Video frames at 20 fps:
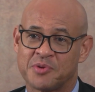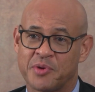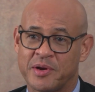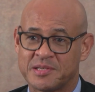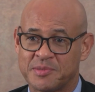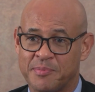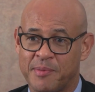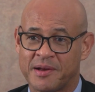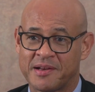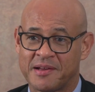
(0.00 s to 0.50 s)

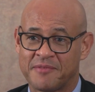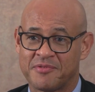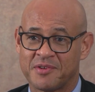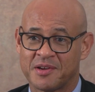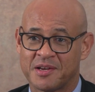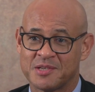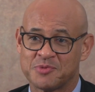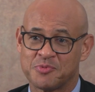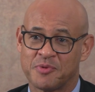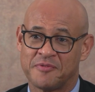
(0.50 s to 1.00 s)
great about
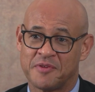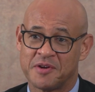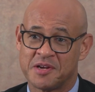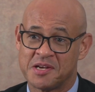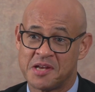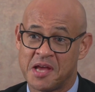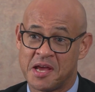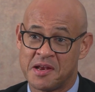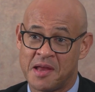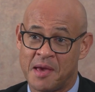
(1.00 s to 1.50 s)
Africa is we're very
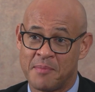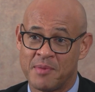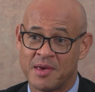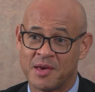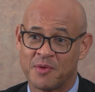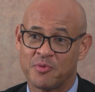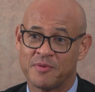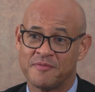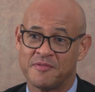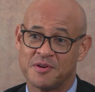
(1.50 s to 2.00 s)

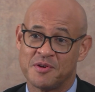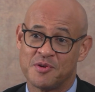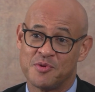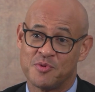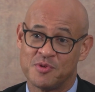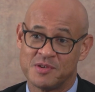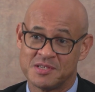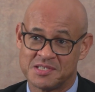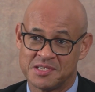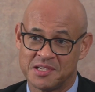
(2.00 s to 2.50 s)
dynamic, we're very
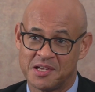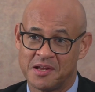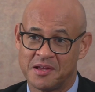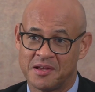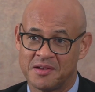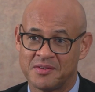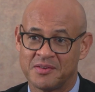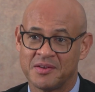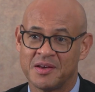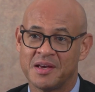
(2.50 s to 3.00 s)

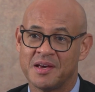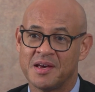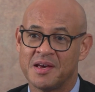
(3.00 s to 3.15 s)
resilient,